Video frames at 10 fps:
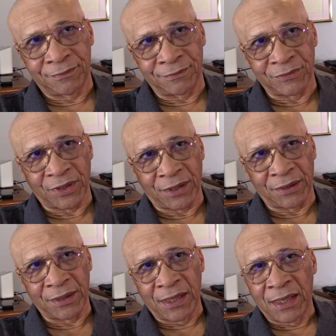Okay?
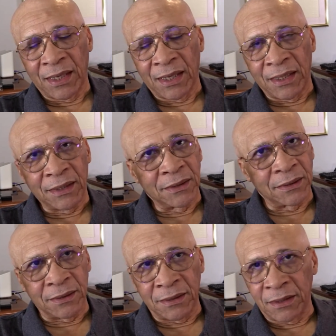
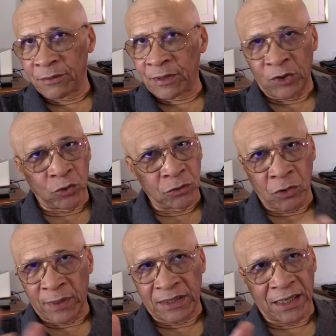They don't know
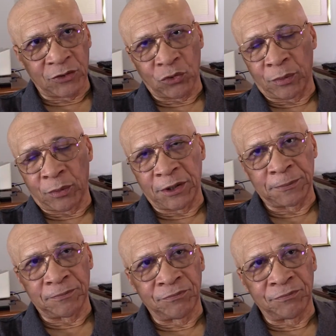what they are doing.